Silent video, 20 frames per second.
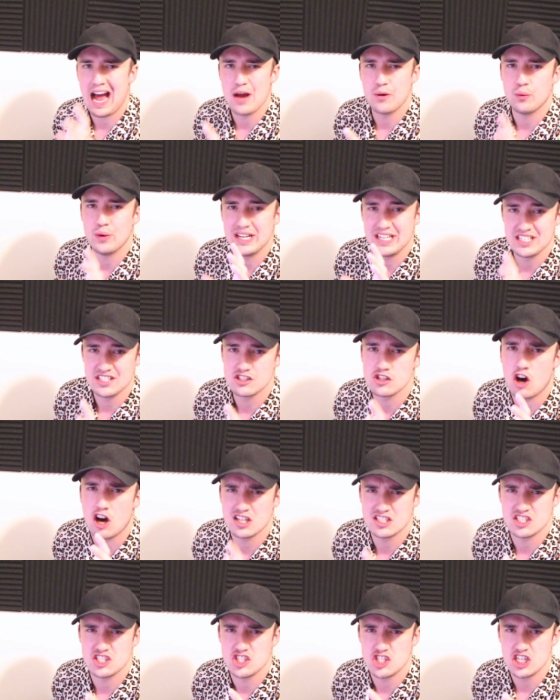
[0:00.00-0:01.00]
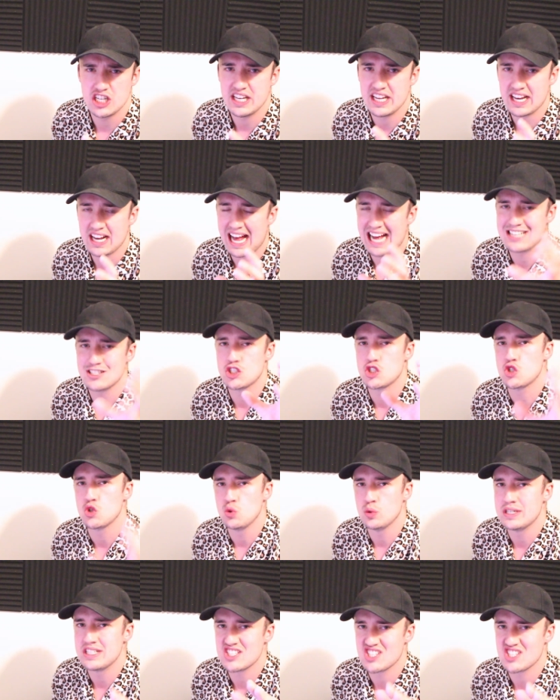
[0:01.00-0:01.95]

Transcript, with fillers: I witnessed Austin cheating, as soon